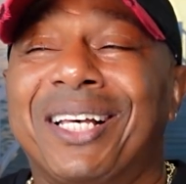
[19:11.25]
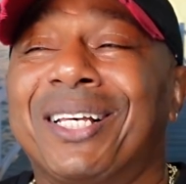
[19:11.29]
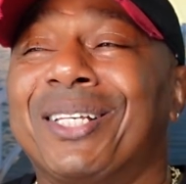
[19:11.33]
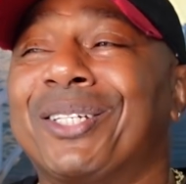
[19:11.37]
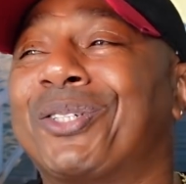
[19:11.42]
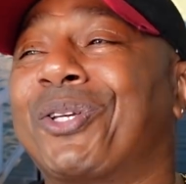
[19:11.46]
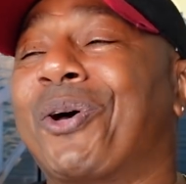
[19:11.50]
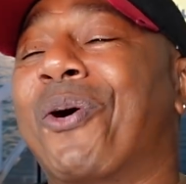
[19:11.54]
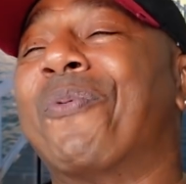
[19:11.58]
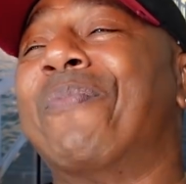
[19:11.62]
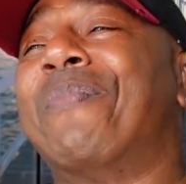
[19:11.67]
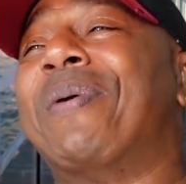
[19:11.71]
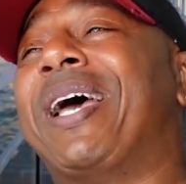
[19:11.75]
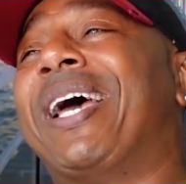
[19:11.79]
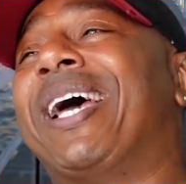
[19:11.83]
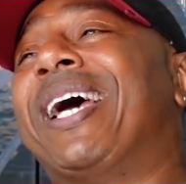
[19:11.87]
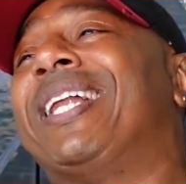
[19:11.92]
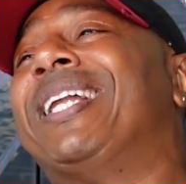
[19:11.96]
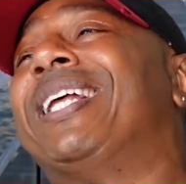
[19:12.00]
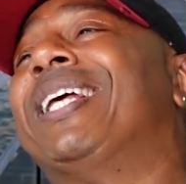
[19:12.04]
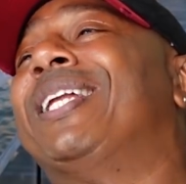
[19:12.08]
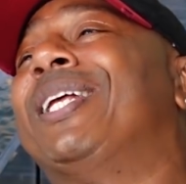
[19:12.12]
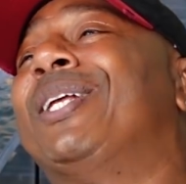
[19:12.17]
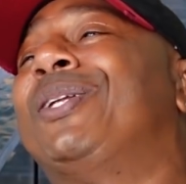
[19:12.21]
So
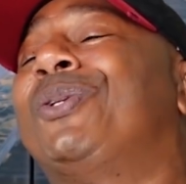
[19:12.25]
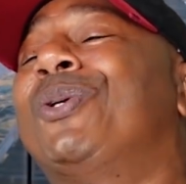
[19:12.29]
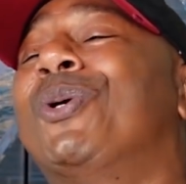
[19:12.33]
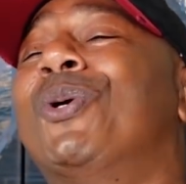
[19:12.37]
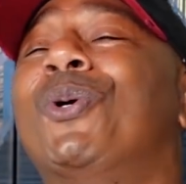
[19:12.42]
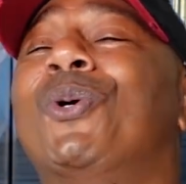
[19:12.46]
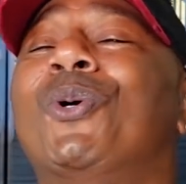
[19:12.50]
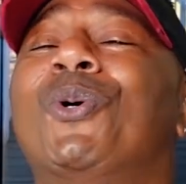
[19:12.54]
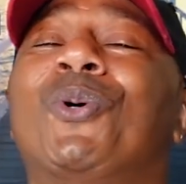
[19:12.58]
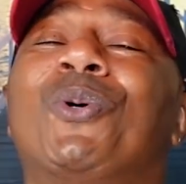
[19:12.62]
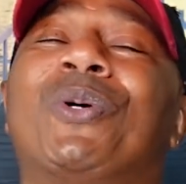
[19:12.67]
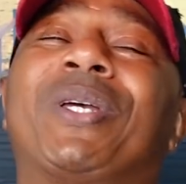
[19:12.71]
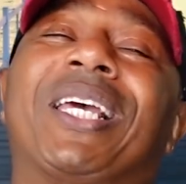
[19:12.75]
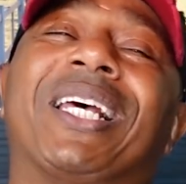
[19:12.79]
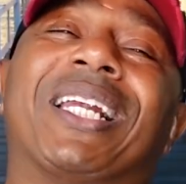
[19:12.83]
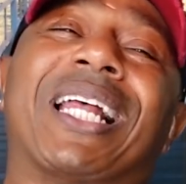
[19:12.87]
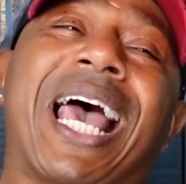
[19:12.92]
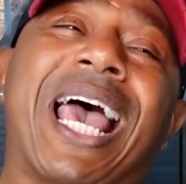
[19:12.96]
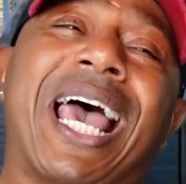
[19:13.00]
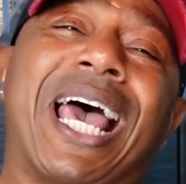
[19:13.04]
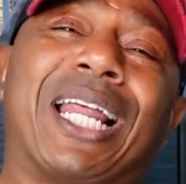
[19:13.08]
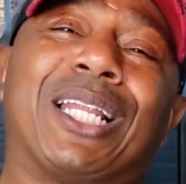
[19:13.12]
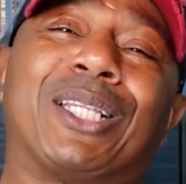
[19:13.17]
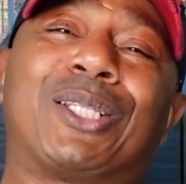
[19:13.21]
man, and the dude get an
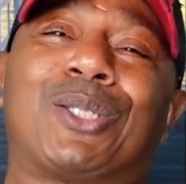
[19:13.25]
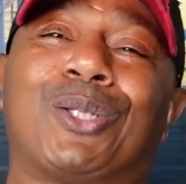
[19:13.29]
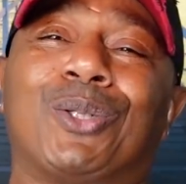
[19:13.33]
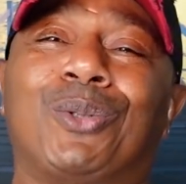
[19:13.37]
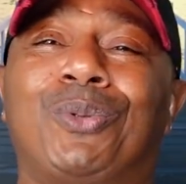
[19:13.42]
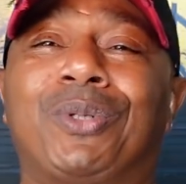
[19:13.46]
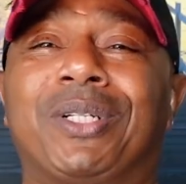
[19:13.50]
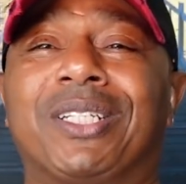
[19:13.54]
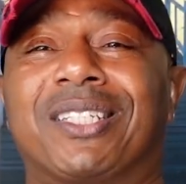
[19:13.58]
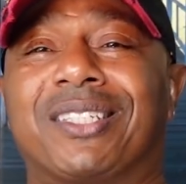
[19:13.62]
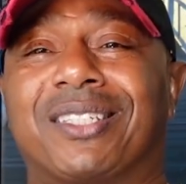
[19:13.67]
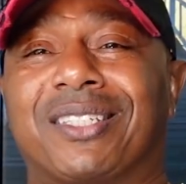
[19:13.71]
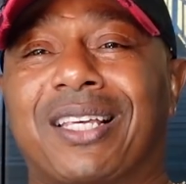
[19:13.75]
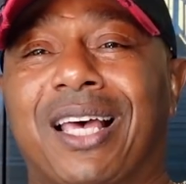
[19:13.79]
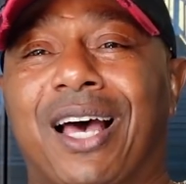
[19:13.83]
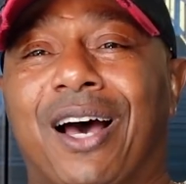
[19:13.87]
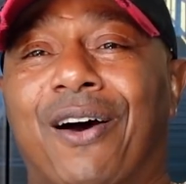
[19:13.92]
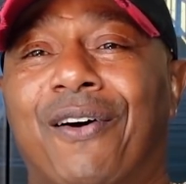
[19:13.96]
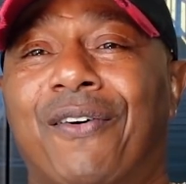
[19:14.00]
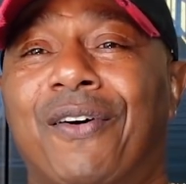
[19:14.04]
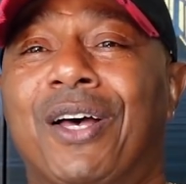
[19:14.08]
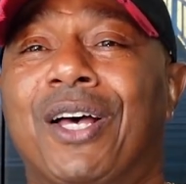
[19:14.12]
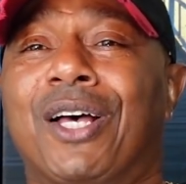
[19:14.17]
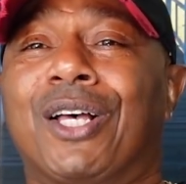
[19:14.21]
attitude
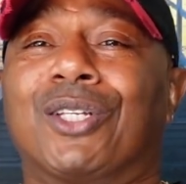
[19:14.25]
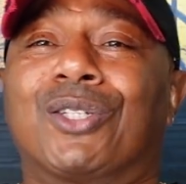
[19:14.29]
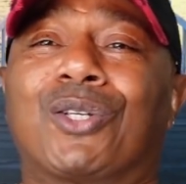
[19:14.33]
himself,